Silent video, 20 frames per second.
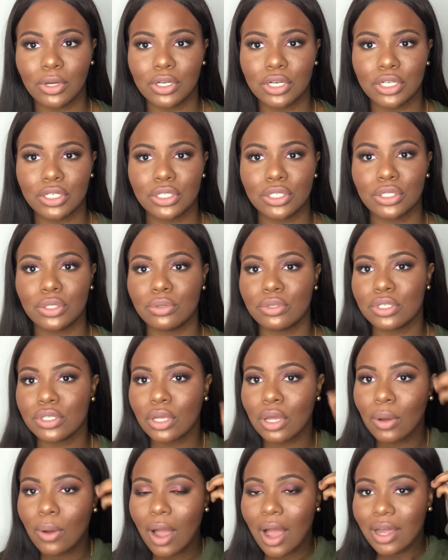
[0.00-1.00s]
gonna do.
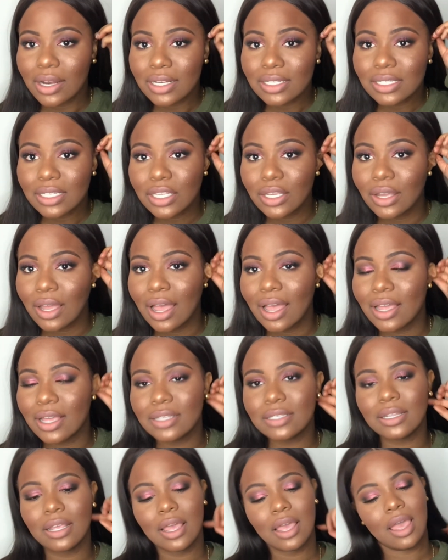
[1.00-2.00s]
So honestly, you
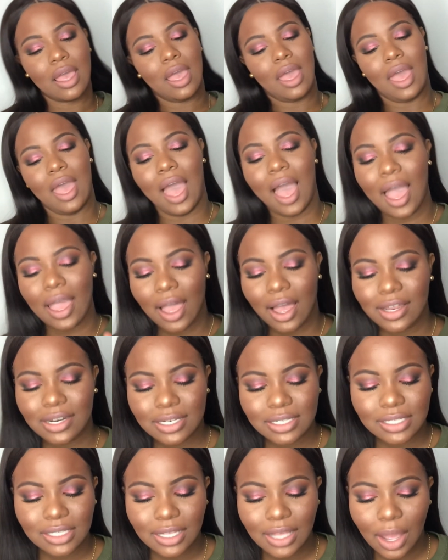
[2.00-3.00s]
guys, I
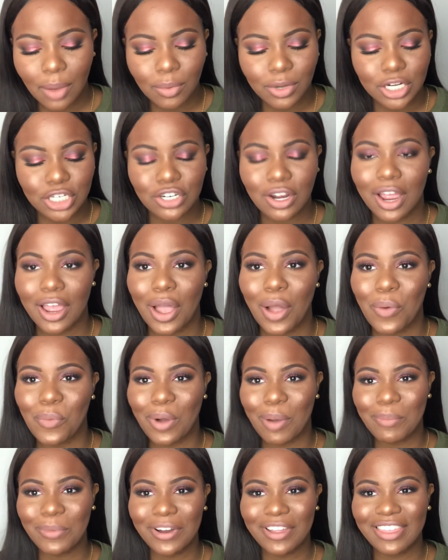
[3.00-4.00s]
want to try out
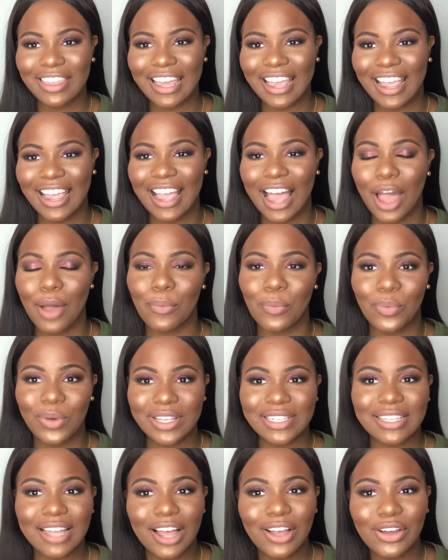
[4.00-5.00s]
one more thing. I
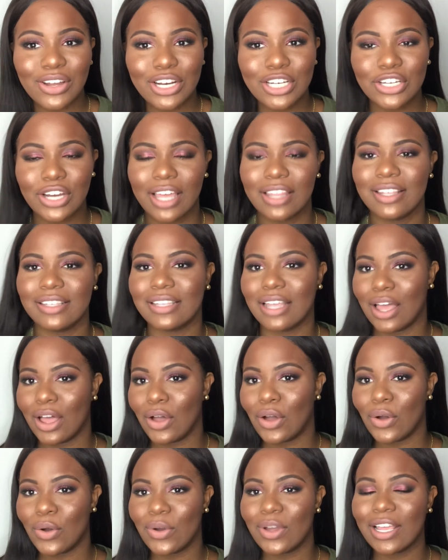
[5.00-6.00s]
was not going to try this
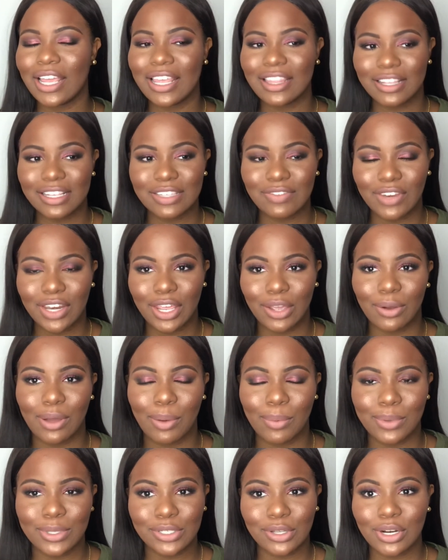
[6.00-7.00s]
out in this video.
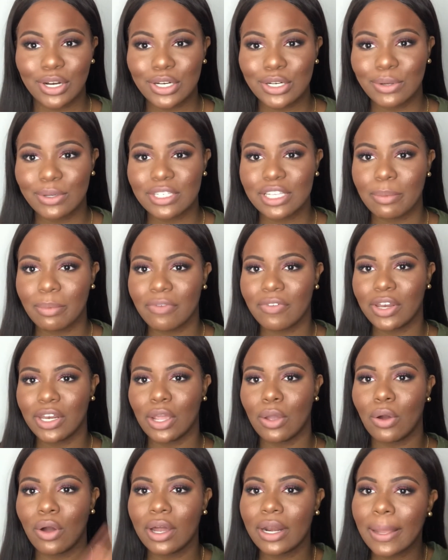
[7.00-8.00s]
I was going to do a separate
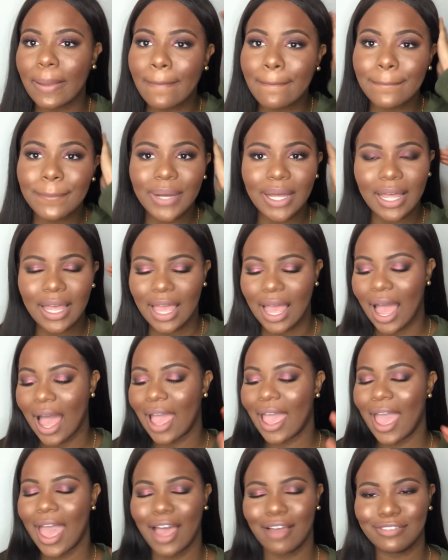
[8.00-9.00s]
video on it, but I
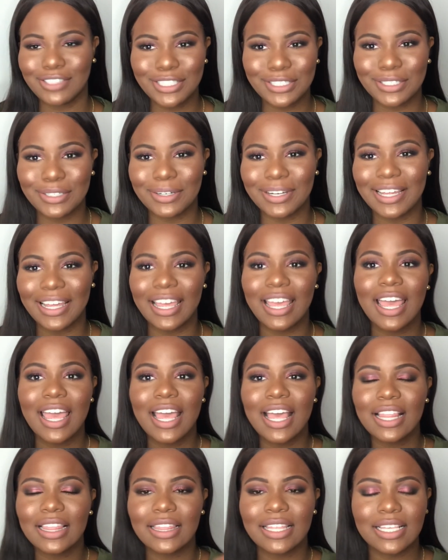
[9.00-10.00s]
have to do it.
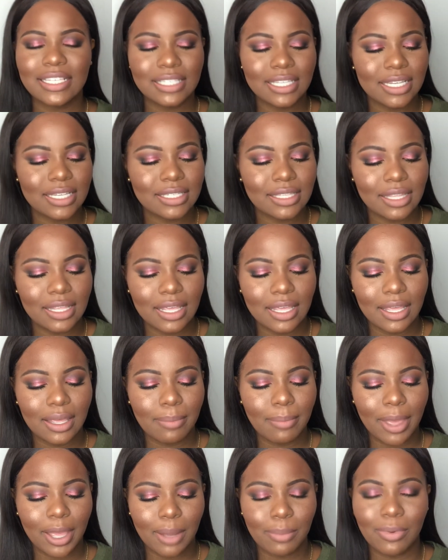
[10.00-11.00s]
This is the
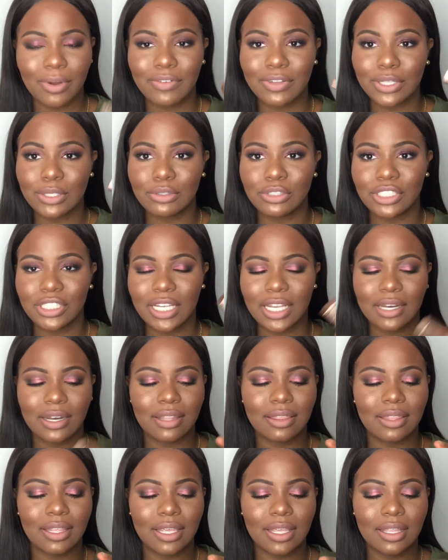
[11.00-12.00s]
Makeup
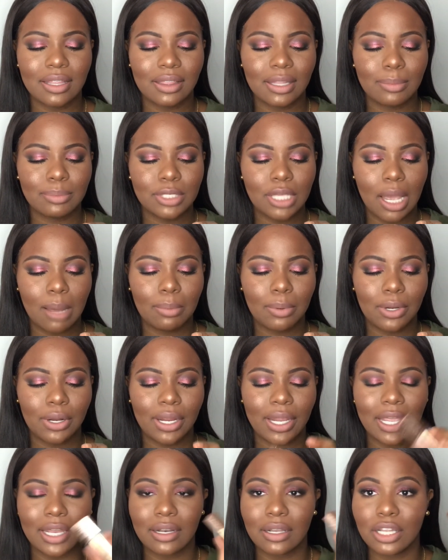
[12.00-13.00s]
Revolution, the lip topper
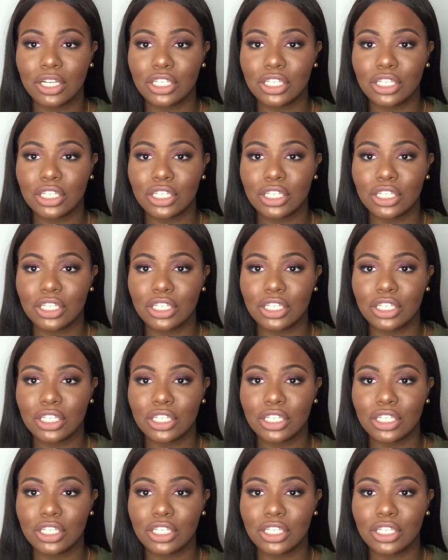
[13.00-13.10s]
in